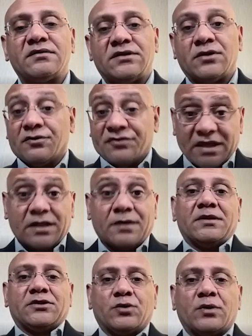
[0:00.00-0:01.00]
you know,
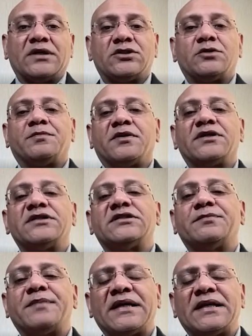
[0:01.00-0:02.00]
available to us to
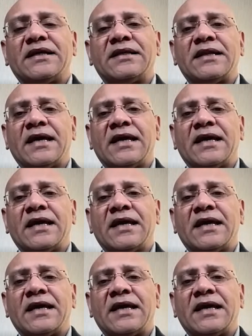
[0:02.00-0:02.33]
participate in.